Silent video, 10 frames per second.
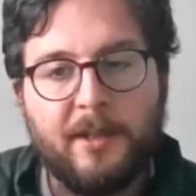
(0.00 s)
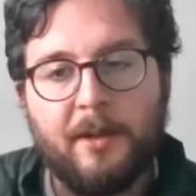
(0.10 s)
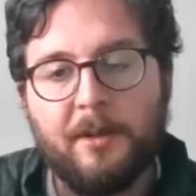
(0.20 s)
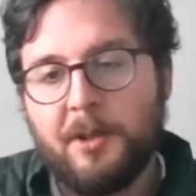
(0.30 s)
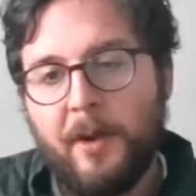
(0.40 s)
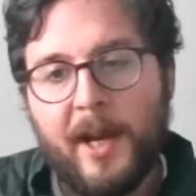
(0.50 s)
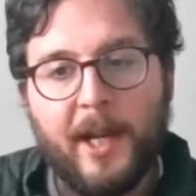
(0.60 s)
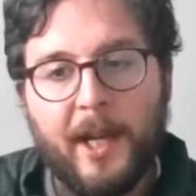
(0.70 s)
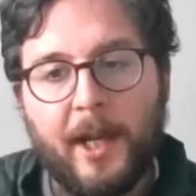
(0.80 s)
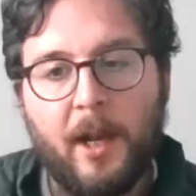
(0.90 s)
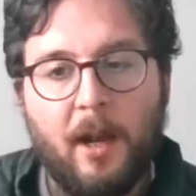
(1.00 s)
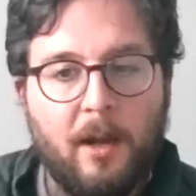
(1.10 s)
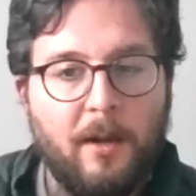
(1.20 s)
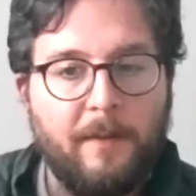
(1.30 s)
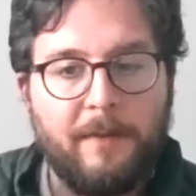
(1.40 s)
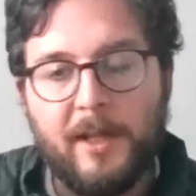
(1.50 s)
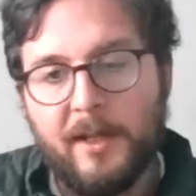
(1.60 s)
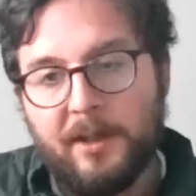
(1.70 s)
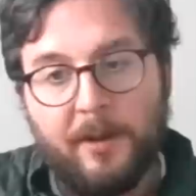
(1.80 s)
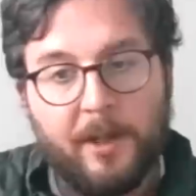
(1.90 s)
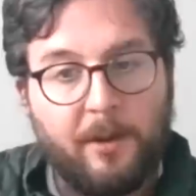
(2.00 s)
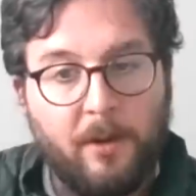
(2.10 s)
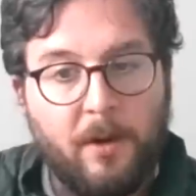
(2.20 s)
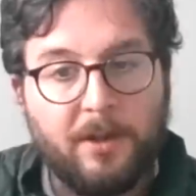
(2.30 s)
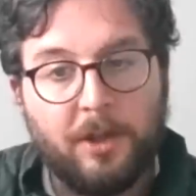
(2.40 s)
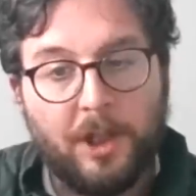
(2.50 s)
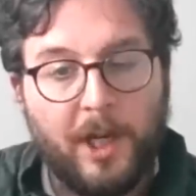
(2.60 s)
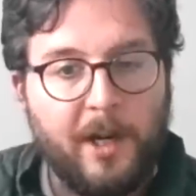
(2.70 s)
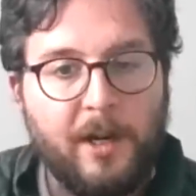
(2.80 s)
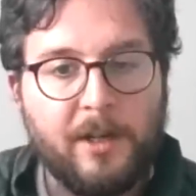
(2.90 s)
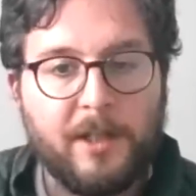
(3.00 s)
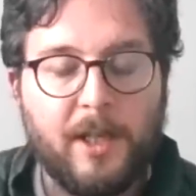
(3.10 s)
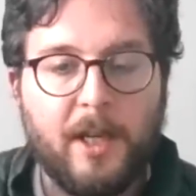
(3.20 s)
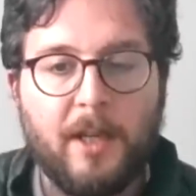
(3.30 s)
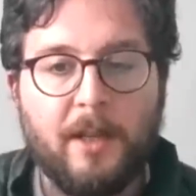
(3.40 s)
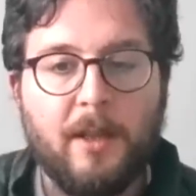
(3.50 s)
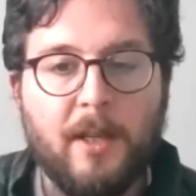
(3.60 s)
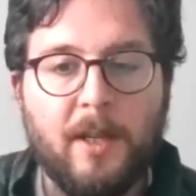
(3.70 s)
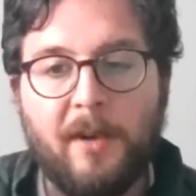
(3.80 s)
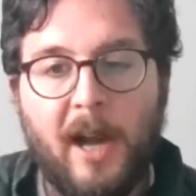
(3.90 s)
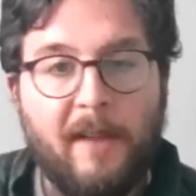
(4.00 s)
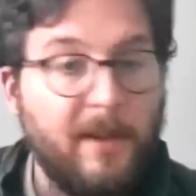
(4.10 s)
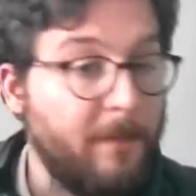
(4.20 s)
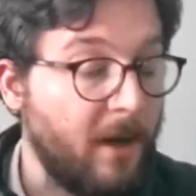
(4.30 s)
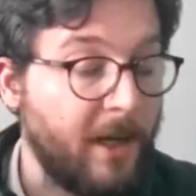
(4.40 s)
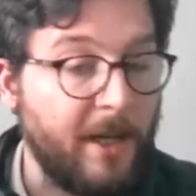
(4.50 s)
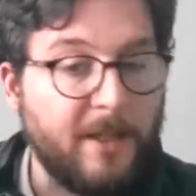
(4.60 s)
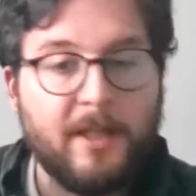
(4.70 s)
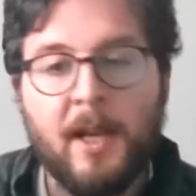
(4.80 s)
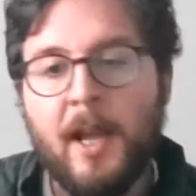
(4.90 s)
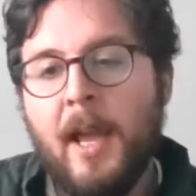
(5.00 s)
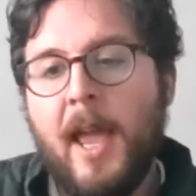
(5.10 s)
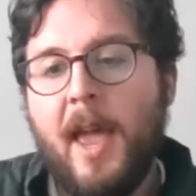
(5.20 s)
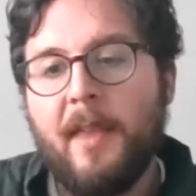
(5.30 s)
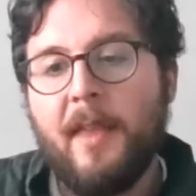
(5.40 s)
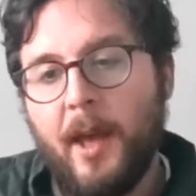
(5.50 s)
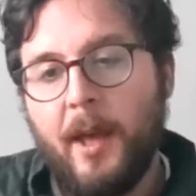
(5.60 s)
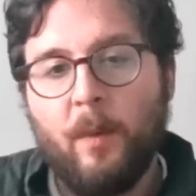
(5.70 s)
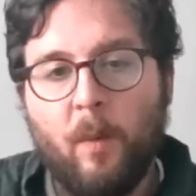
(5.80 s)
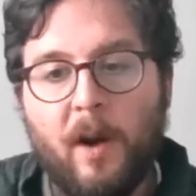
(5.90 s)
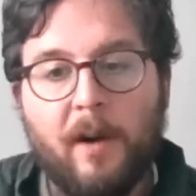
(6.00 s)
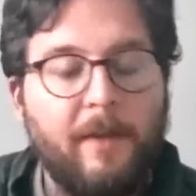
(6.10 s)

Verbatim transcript: So trading of these unicorns shares in the private markets, and then we're